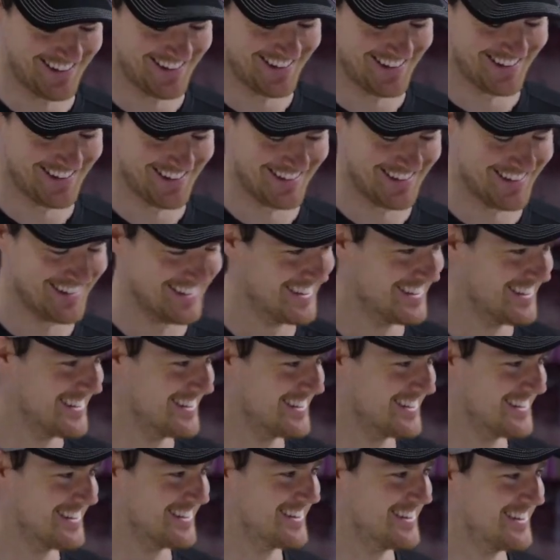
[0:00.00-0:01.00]

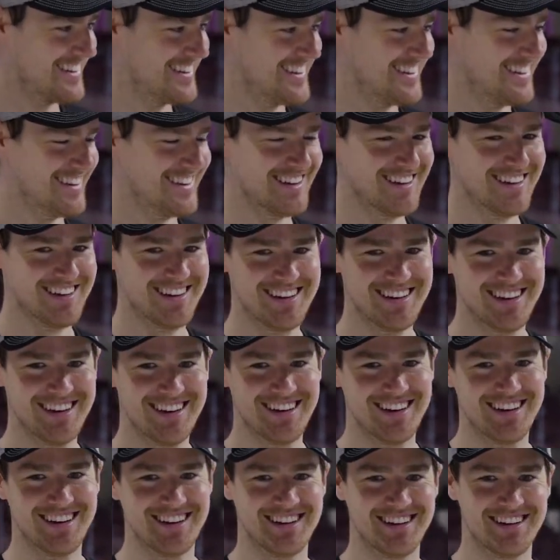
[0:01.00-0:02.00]

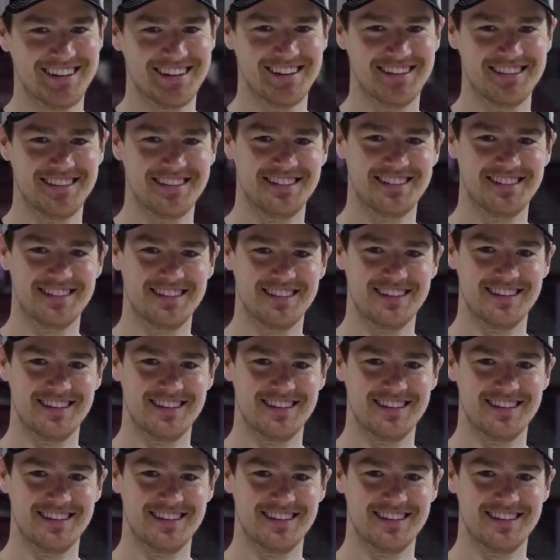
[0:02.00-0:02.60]
No words are spoken by the person on screen.